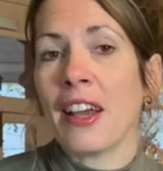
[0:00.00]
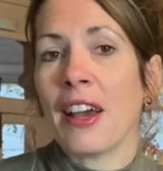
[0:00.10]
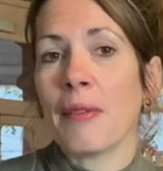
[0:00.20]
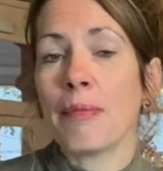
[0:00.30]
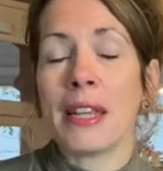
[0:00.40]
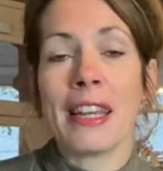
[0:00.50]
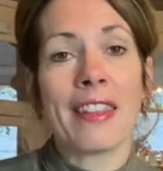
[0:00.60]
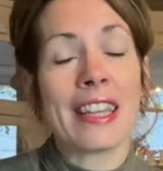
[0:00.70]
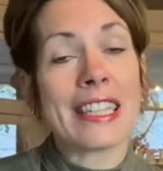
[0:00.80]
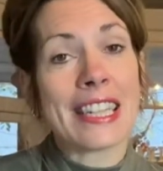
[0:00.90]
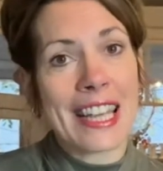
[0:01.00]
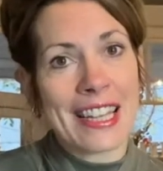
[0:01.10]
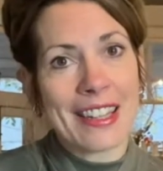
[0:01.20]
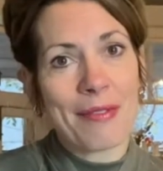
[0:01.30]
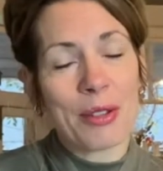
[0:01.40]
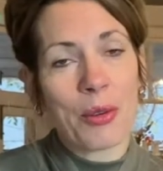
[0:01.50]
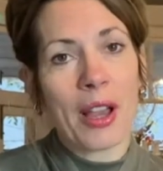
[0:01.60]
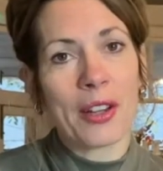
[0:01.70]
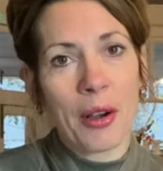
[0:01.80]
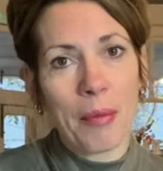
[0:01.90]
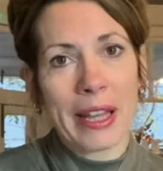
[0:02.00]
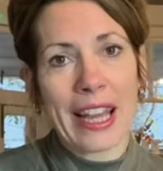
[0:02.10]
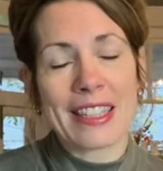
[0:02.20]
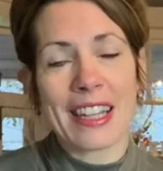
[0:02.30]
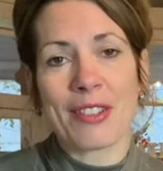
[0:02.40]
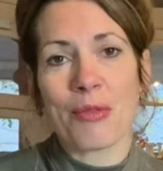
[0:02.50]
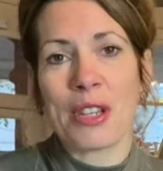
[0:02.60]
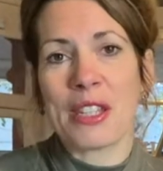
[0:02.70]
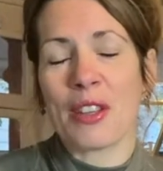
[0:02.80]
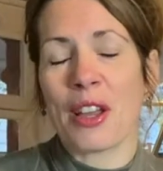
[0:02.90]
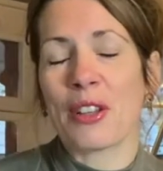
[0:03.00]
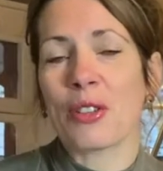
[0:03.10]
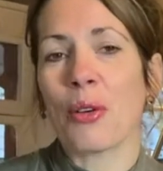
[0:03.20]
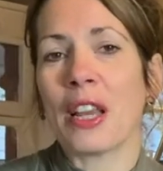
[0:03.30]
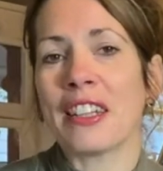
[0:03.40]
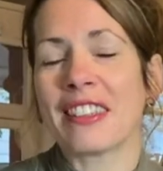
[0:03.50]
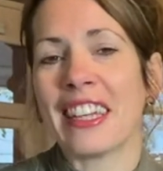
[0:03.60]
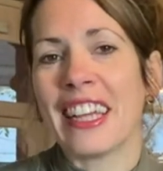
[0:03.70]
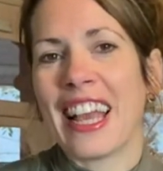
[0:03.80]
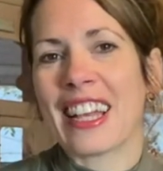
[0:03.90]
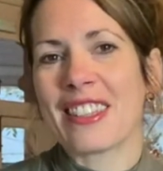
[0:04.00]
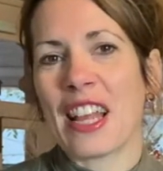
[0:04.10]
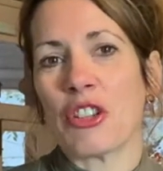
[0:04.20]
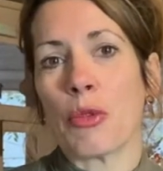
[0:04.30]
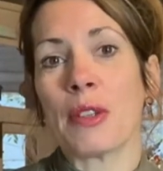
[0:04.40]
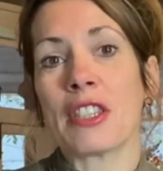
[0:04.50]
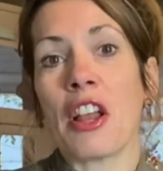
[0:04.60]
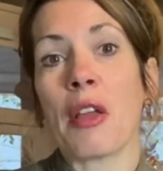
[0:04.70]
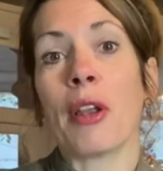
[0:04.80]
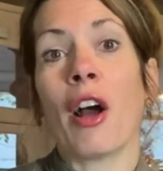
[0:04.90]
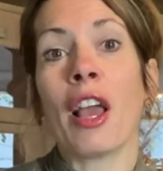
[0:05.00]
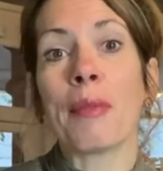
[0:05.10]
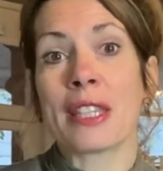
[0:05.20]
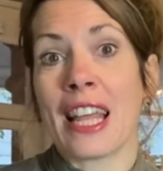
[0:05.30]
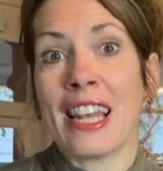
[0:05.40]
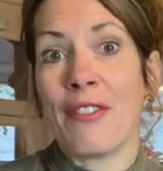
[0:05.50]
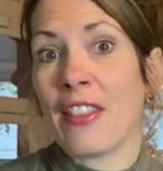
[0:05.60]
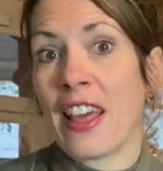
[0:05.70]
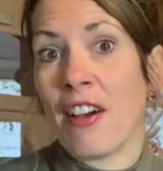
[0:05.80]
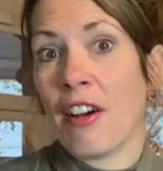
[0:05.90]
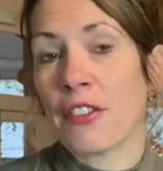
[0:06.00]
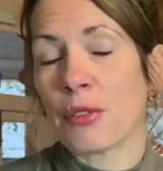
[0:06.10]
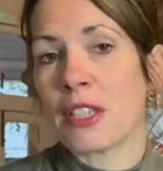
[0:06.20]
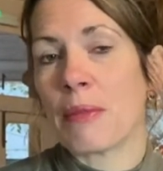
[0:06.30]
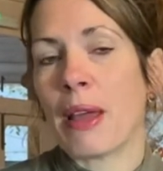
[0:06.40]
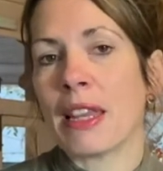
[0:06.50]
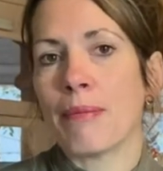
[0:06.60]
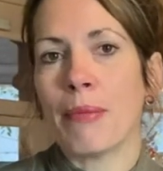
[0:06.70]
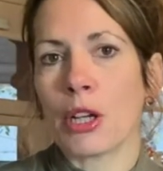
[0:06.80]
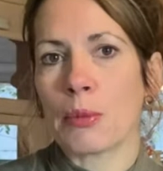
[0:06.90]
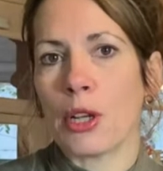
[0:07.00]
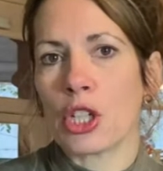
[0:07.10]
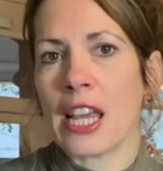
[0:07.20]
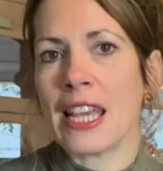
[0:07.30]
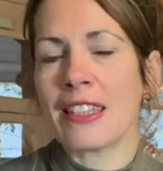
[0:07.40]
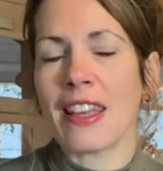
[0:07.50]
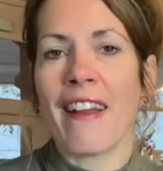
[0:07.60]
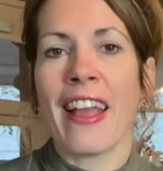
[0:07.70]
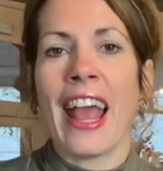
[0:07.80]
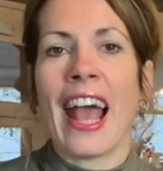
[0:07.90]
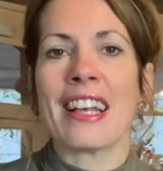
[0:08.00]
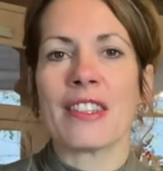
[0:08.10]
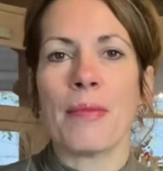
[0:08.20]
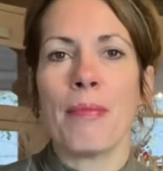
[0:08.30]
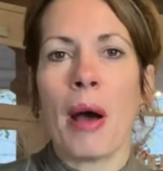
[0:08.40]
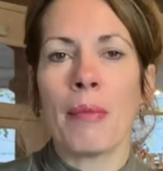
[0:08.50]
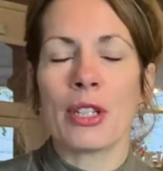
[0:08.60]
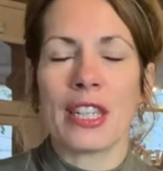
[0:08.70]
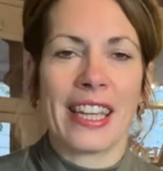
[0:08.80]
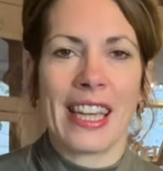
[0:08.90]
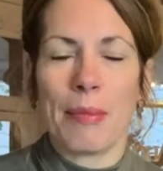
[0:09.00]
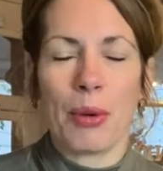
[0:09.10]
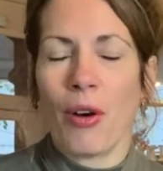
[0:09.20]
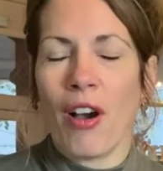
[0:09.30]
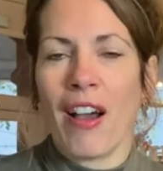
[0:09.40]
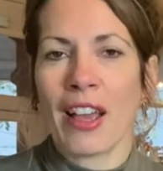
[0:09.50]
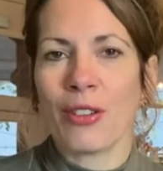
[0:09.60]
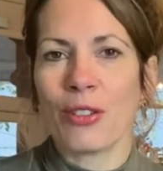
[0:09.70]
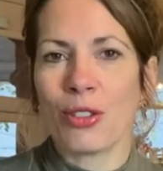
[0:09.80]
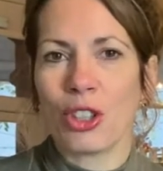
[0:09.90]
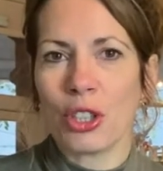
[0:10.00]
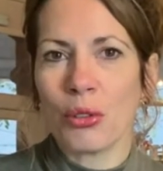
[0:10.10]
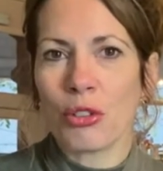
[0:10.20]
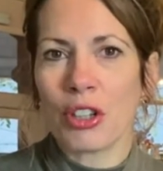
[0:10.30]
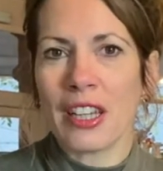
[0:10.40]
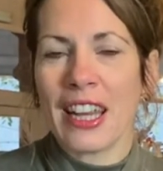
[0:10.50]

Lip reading: meaning that it did. It was quite complicated, had to resite a toilet, etc. But certainly when I was then living there afterwards, it made it much, much easier as a mum to keep your eye on your children